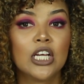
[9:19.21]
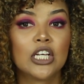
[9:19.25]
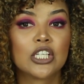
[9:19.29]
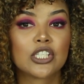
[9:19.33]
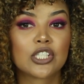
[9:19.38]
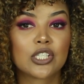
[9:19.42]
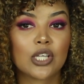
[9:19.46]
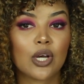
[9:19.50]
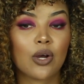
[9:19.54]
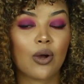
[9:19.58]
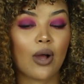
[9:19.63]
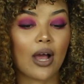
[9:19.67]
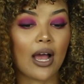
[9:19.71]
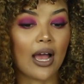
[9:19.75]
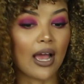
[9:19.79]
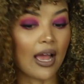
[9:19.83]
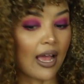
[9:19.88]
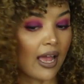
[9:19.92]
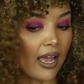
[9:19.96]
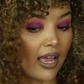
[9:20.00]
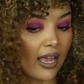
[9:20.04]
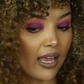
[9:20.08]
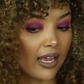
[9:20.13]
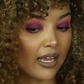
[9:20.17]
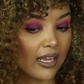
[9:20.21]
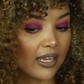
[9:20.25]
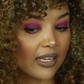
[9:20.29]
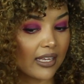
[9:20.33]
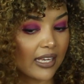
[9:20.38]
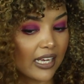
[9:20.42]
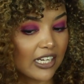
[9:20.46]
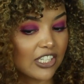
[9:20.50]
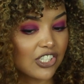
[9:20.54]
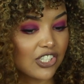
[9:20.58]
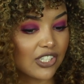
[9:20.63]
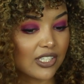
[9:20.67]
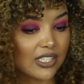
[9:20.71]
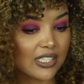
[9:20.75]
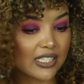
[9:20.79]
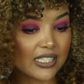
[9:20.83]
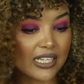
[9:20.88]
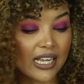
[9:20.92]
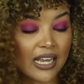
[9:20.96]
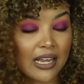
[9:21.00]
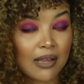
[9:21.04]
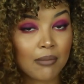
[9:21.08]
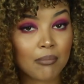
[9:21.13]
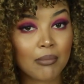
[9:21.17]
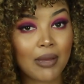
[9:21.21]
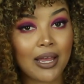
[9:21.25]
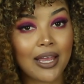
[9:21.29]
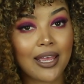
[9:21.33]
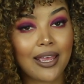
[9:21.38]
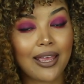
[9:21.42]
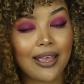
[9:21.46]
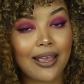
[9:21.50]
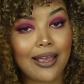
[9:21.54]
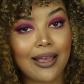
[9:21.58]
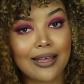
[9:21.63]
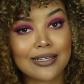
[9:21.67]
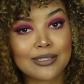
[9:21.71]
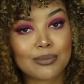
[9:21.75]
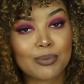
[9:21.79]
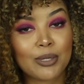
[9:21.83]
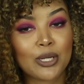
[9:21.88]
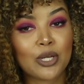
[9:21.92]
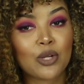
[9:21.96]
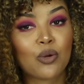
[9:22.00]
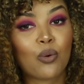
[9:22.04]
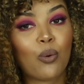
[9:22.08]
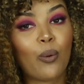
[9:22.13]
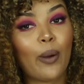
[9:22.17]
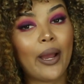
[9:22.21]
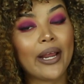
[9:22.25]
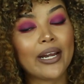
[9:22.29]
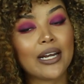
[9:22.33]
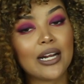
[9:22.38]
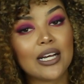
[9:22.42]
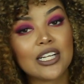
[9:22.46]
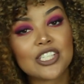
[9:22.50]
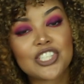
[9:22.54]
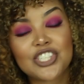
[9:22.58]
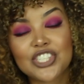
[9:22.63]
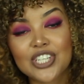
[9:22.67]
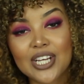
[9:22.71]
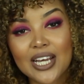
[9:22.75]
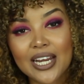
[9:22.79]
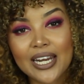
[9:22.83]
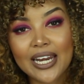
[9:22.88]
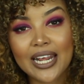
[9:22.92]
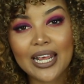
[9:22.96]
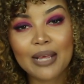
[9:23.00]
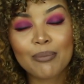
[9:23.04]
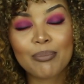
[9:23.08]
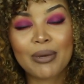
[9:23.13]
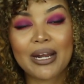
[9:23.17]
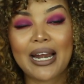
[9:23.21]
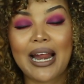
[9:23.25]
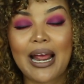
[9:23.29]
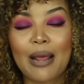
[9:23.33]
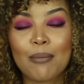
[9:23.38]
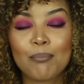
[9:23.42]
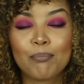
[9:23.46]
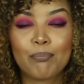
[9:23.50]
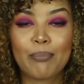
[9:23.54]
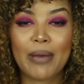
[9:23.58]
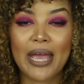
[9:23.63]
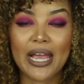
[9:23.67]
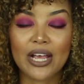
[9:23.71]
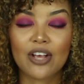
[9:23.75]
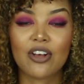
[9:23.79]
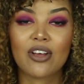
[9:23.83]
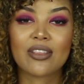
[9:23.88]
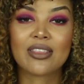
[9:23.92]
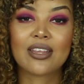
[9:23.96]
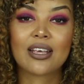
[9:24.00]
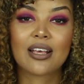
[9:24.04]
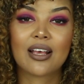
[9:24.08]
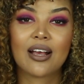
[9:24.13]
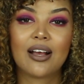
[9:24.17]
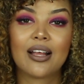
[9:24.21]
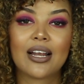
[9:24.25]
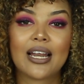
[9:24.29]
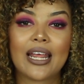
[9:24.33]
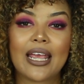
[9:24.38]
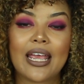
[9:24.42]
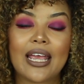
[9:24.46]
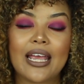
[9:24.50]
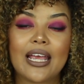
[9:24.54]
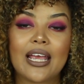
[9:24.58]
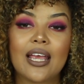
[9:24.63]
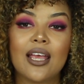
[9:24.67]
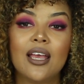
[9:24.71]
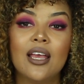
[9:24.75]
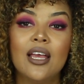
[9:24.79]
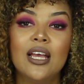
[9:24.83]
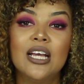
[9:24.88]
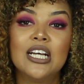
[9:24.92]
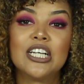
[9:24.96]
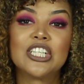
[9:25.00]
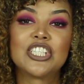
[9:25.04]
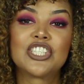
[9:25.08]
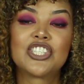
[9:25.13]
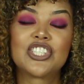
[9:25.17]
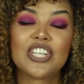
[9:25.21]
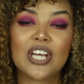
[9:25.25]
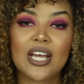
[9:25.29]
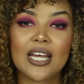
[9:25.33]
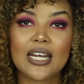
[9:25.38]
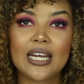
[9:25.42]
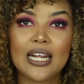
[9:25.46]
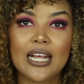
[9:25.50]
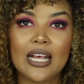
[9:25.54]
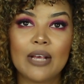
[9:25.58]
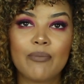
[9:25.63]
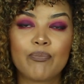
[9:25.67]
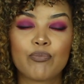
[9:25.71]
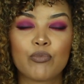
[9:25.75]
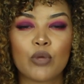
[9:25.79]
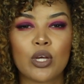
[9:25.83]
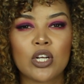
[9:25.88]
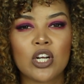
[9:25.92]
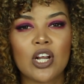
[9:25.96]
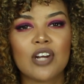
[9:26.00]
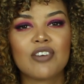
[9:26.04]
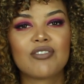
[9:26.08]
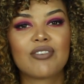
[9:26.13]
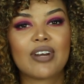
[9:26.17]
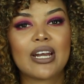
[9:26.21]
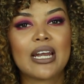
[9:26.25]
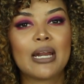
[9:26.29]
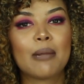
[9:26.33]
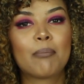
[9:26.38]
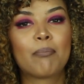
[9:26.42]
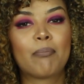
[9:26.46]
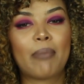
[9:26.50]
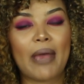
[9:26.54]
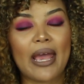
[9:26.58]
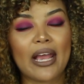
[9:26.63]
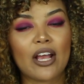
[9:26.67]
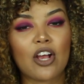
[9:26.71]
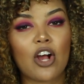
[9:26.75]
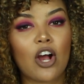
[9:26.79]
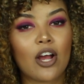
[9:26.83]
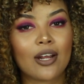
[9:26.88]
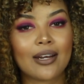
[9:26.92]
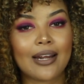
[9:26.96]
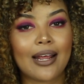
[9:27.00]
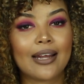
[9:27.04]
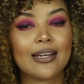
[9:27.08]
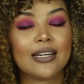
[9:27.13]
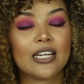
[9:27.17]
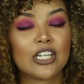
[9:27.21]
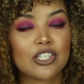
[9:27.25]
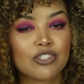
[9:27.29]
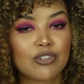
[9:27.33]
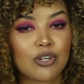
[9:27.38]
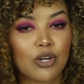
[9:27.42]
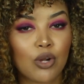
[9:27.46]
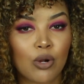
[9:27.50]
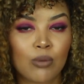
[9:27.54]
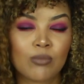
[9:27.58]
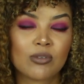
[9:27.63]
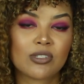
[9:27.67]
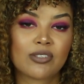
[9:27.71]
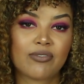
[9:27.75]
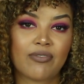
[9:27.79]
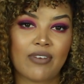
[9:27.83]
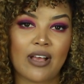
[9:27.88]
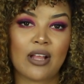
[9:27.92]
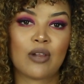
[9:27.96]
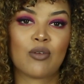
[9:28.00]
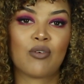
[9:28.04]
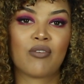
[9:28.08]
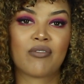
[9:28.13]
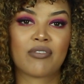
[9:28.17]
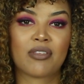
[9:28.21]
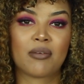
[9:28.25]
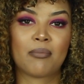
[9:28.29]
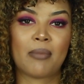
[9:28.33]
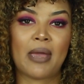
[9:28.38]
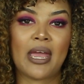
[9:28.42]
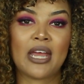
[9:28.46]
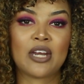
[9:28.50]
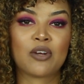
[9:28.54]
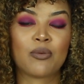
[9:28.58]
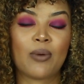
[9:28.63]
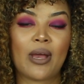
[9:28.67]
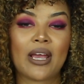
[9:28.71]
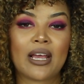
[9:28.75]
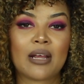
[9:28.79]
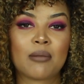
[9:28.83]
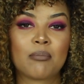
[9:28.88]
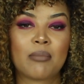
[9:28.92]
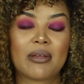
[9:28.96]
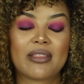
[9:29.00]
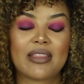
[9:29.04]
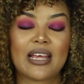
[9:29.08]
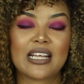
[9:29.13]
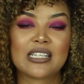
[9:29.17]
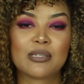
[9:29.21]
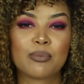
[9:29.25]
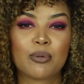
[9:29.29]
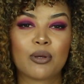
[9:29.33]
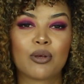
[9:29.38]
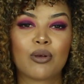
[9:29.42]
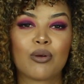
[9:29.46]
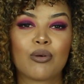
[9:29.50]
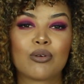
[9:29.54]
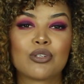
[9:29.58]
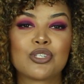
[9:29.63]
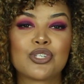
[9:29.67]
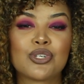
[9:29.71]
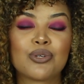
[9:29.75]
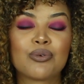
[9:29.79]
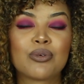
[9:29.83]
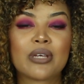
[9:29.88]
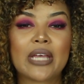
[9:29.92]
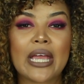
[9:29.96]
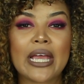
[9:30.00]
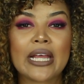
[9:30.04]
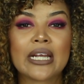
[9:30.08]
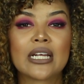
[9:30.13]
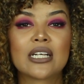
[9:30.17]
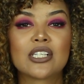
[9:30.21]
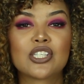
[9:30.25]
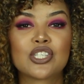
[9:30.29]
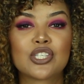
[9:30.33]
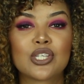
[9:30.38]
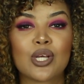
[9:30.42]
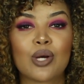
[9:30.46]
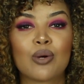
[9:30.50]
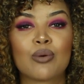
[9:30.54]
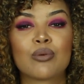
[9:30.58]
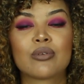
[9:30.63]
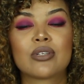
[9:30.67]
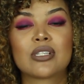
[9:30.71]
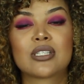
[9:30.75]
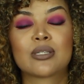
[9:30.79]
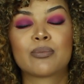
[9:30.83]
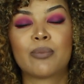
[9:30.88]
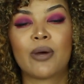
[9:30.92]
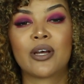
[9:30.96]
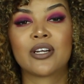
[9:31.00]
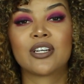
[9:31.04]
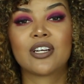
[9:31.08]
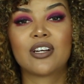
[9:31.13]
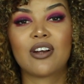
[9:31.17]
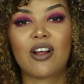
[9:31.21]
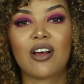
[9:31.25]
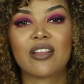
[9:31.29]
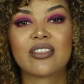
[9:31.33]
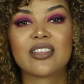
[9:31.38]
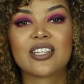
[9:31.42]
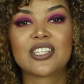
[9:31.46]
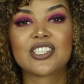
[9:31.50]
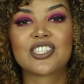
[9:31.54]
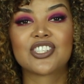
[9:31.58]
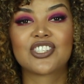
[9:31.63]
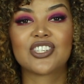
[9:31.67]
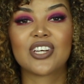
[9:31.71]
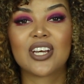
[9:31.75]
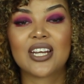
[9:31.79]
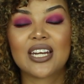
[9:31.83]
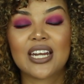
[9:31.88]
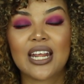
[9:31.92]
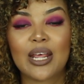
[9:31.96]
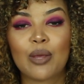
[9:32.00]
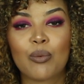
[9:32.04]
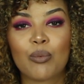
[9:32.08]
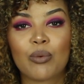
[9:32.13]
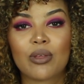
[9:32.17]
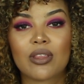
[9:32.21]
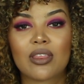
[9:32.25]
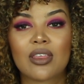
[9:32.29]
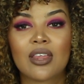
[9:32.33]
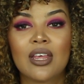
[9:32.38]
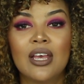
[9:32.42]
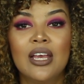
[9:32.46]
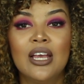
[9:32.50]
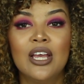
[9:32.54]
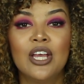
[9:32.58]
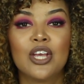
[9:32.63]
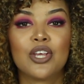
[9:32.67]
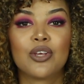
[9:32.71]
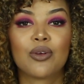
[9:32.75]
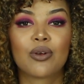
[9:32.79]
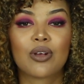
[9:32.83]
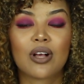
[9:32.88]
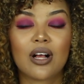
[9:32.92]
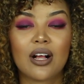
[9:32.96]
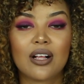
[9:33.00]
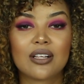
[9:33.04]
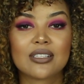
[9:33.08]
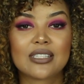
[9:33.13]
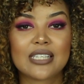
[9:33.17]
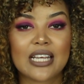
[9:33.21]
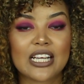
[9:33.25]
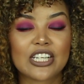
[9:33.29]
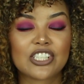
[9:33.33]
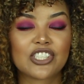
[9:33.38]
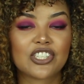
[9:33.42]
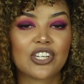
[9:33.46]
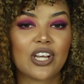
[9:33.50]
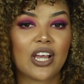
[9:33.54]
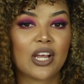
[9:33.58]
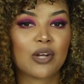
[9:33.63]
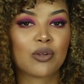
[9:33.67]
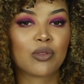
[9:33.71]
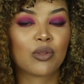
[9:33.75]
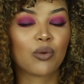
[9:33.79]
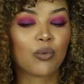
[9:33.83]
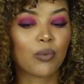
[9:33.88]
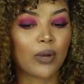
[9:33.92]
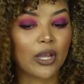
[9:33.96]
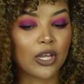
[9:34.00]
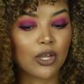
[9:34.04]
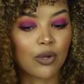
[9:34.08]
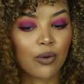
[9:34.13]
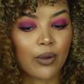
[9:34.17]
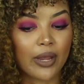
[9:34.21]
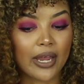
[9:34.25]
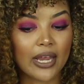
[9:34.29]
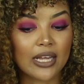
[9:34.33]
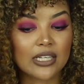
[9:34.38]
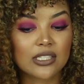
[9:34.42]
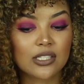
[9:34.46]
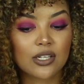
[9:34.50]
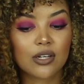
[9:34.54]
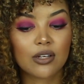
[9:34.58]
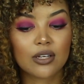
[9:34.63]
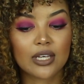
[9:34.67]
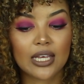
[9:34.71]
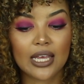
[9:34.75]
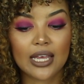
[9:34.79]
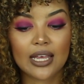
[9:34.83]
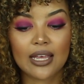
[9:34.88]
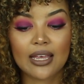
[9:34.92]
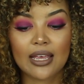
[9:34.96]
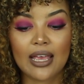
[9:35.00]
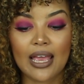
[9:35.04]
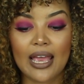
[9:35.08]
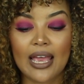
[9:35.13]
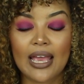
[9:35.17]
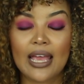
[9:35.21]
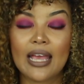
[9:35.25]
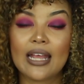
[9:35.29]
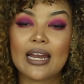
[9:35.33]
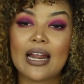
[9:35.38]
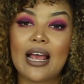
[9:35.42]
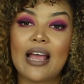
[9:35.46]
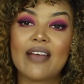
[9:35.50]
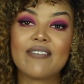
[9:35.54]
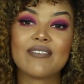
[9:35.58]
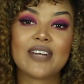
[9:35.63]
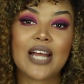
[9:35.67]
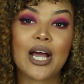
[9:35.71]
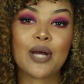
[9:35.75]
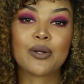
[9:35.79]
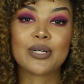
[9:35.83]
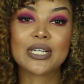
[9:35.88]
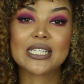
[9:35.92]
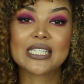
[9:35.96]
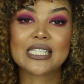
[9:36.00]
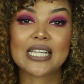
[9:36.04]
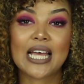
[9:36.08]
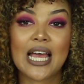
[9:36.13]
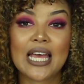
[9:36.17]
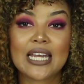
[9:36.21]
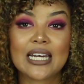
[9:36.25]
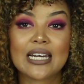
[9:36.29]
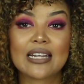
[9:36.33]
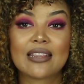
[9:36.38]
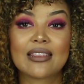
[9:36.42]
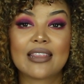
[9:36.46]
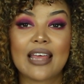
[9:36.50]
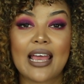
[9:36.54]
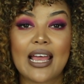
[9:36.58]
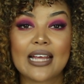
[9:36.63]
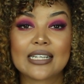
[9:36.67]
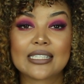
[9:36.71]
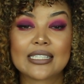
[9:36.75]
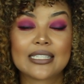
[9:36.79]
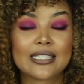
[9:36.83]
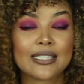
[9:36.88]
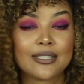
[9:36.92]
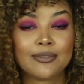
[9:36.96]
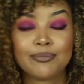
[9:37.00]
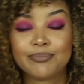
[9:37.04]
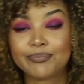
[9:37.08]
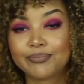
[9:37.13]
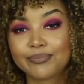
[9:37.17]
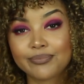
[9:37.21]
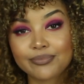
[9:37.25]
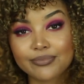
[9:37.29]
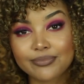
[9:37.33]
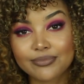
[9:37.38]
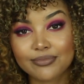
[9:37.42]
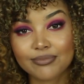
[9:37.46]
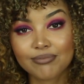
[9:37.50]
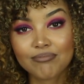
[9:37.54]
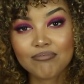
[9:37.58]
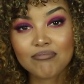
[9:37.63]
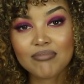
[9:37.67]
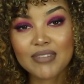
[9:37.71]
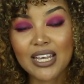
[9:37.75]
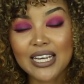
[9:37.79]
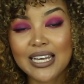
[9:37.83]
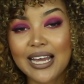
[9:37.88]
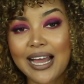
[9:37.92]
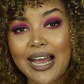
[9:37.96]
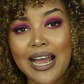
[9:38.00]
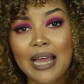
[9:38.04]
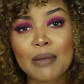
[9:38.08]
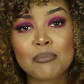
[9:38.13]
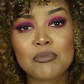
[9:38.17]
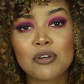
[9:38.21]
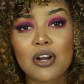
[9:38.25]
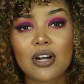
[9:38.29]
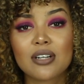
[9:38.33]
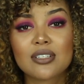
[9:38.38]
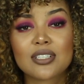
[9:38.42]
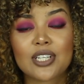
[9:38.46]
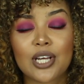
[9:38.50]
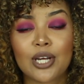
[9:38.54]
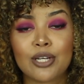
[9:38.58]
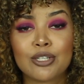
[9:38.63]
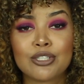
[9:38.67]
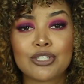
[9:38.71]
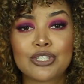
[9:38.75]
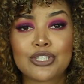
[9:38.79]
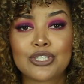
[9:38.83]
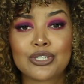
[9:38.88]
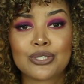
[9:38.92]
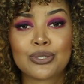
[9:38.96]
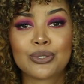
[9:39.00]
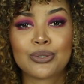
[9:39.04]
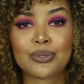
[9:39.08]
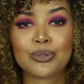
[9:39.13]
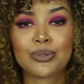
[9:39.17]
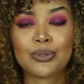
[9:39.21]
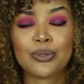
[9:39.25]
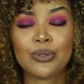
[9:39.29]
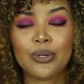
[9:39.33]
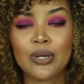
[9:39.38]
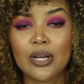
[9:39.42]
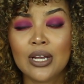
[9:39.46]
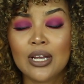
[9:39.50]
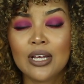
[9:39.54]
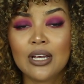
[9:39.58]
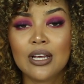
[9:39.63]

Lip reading: So I can just say my hair has been quite a journey, but I'm back on the curly hair journey. No, not really back on. I literally almost fell off the bandwagon, but that's because you get so despondent on this journey with your curl texture and the way your hair is looking. And I've now decided that I'm not going to